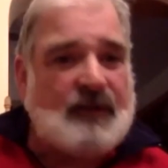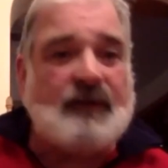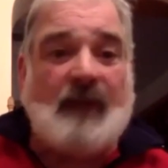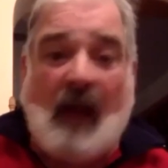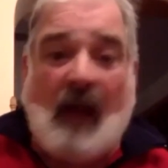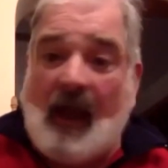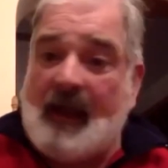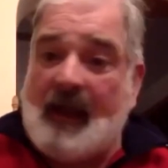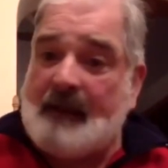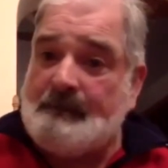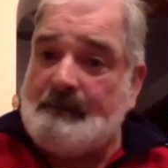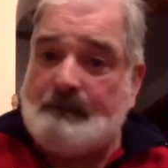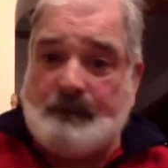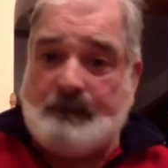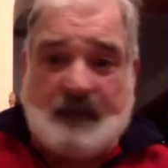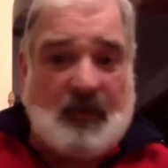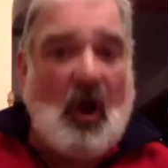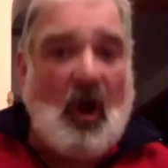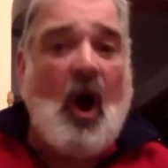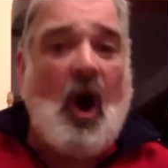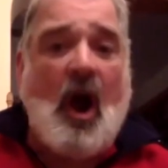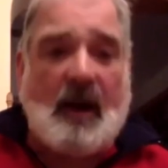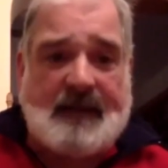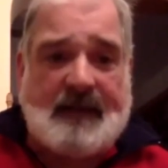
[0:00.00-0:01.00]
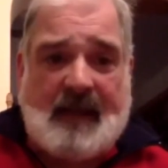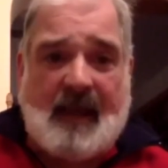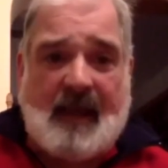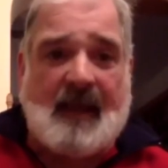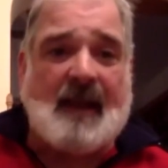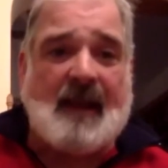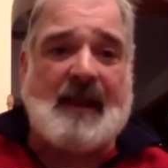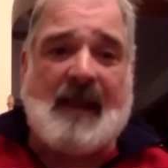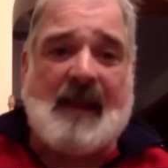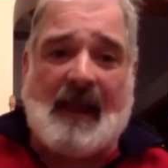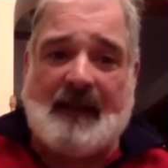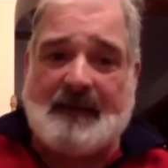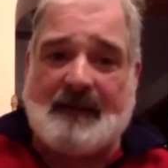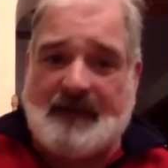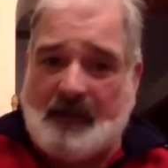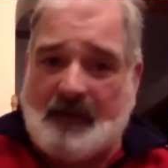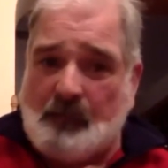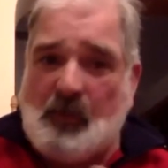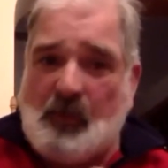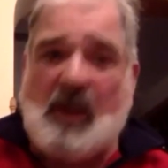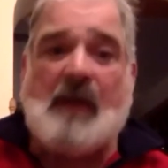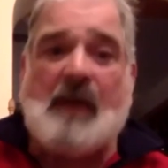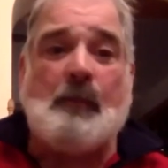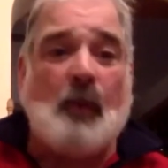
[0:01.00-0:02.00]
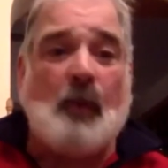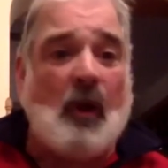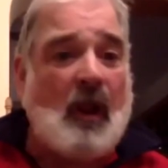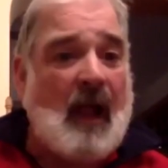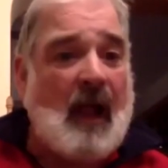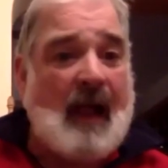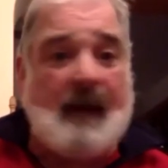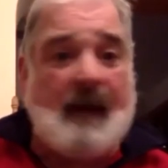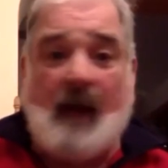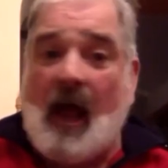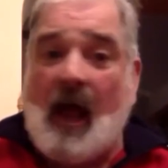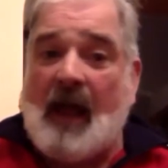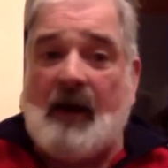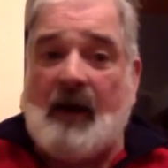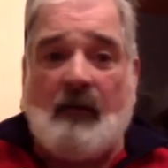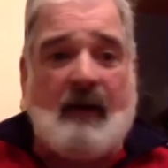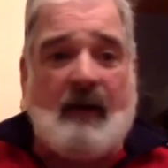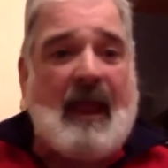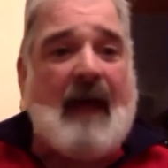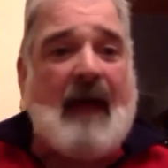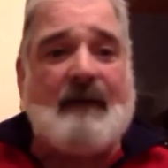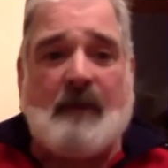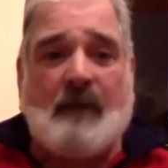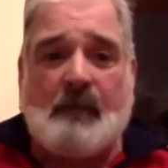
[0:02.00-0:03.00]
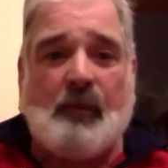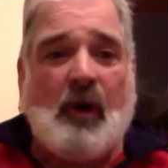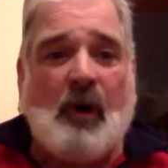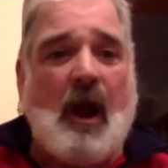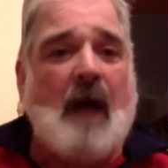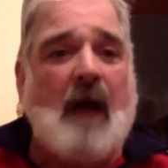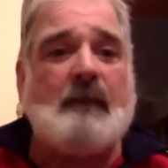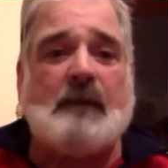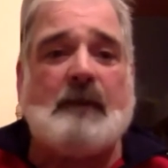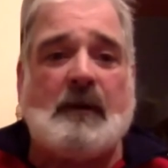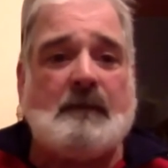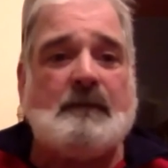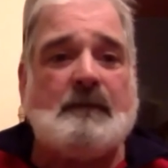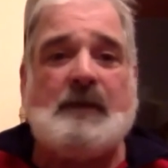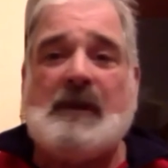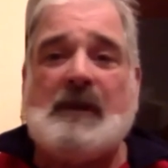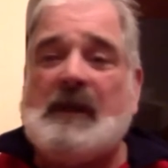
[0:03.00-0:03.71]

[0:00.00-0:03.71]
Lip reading: I'm talking again to people. I don't have a problem